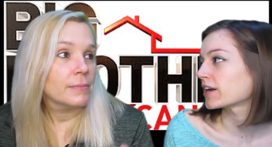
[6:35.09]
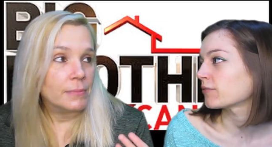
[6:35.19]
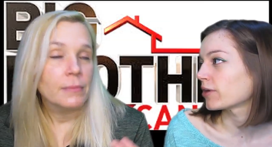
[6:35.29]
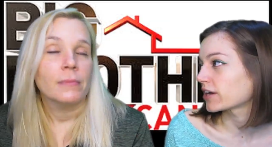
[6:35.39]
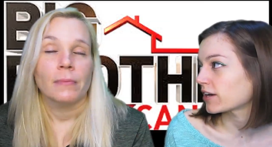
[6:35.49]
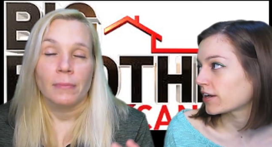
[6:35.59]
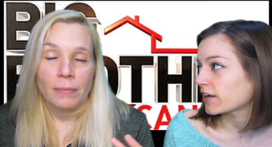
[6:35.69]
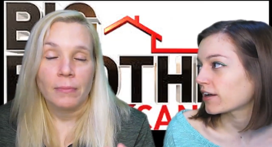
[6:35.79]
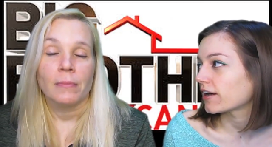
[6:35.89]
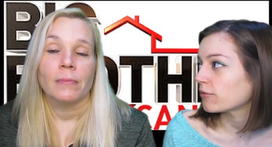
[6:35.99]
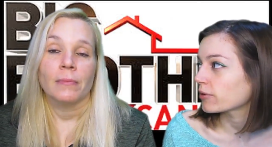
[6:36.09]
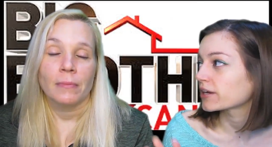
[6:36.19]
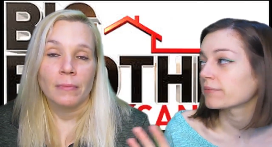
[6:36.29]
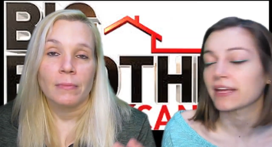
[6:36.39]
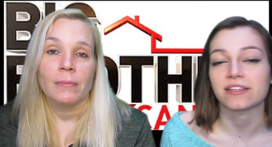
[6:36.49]
Speaker 1: going to work on her. We're going to
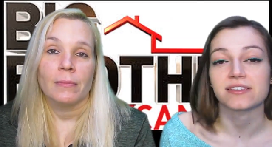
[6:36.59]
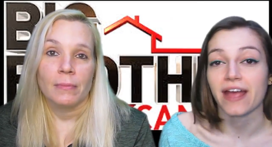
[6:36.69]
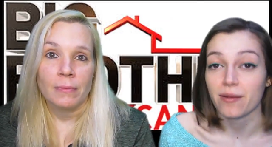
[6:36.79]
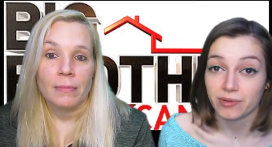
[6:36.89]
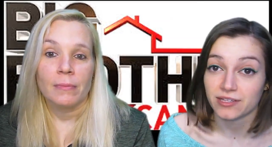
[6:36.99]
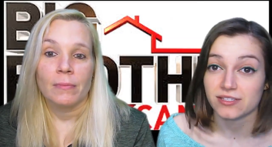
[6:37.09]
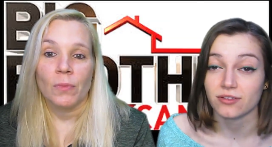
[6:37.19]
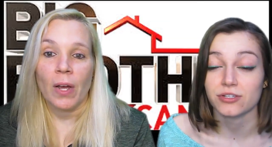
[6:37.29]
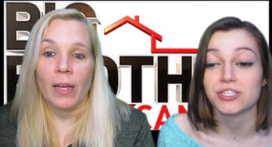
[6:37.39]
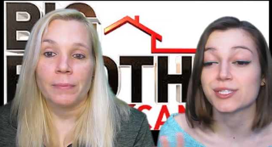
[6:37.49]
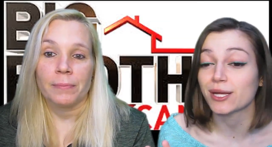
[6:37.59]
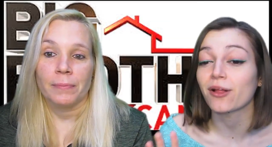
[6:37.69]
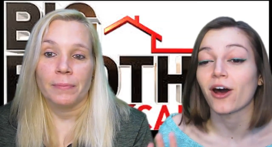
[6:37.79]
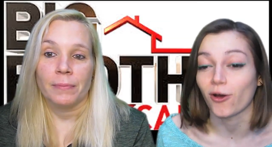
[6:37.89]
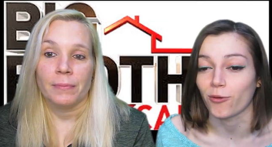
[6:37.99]
make this happen. So right. there's
Speaker 2: still
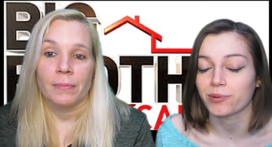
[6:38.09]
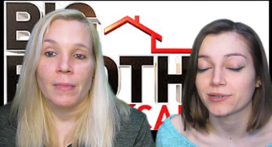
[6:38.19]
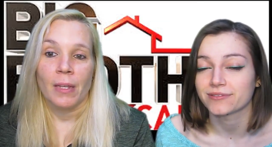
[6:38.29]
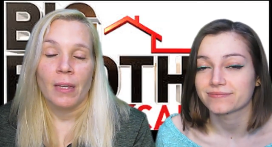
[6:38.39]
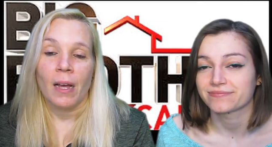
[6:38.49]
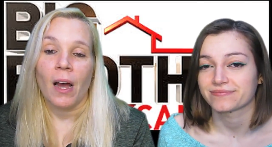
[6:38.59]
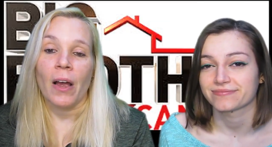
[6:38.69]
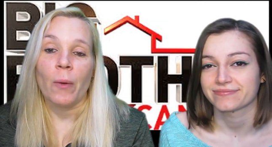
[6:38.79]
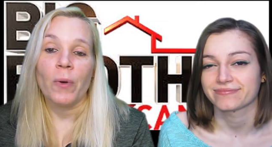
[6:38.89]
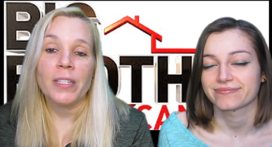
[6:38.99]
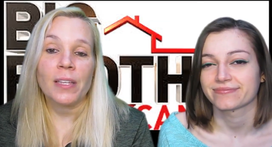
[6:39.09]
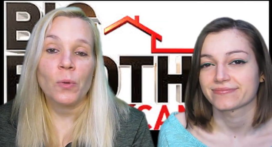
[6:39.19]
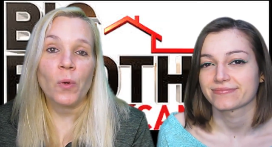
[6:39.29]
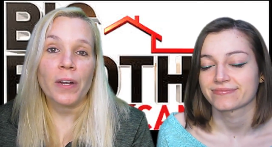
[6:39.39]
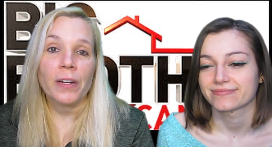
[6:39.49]
hope. All right, well, he's going to
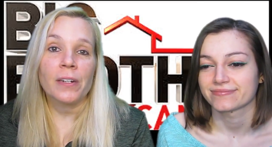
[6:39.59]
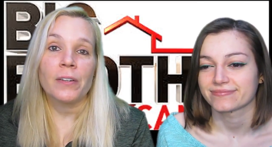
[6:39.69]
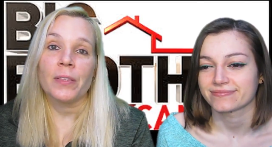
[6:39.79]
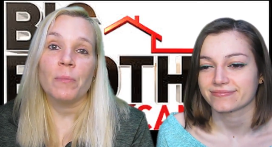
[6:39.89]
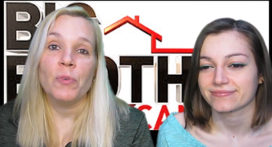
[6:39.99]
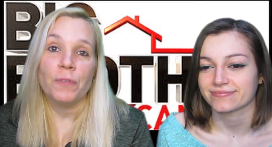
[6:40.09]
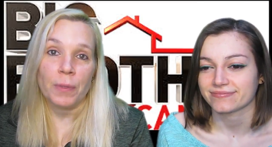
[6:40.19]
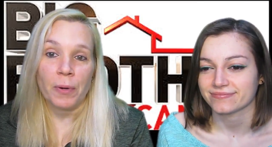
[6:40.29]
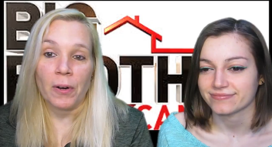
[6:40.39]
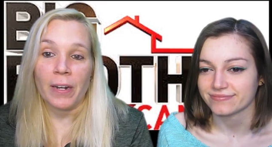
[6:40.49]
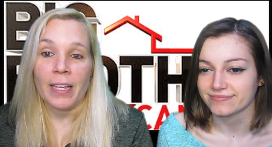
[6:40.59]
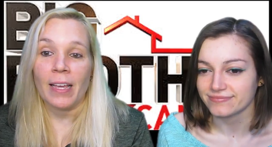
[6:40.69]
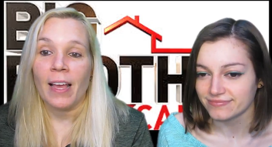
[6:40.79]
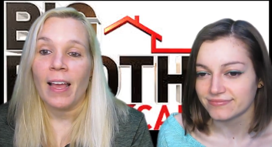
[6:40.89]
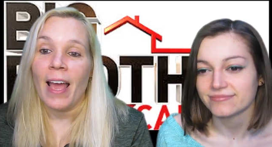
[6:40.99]
work on her at the movie party.
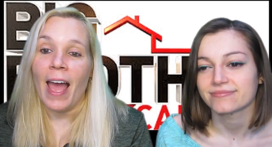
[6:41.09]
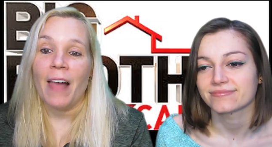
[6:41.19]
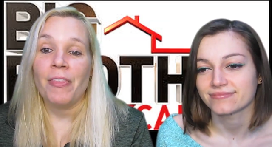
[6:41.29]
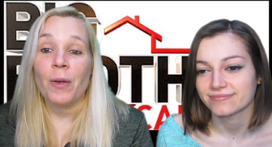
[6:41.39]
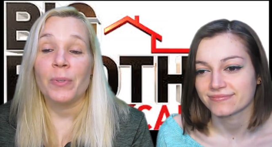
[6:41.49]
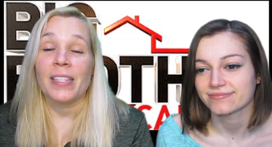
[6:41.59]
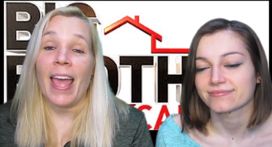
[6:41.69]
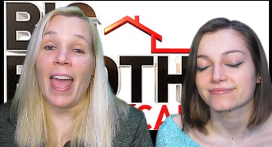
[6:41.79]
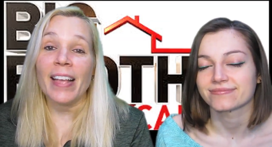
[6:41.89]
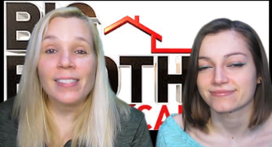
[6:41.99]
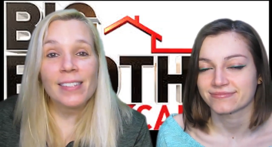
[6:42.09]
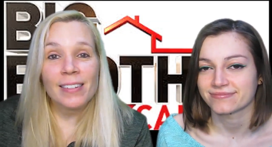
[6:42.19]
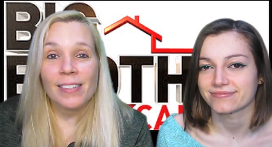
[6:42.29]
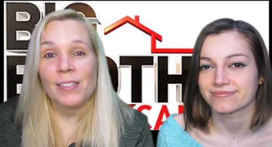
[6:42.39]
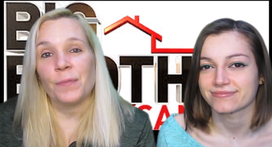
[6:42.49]
And there was
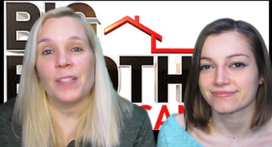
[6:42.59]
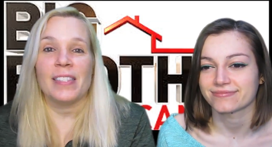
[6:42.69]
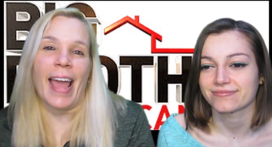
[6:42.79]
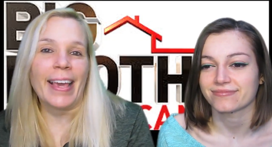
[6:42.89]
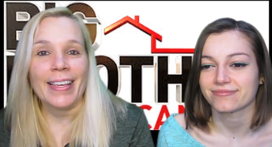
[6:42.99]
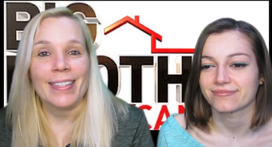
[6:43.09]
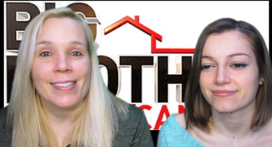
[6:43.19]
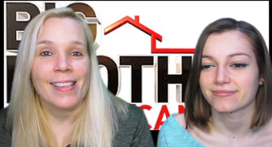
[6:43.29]
S-tons of snackies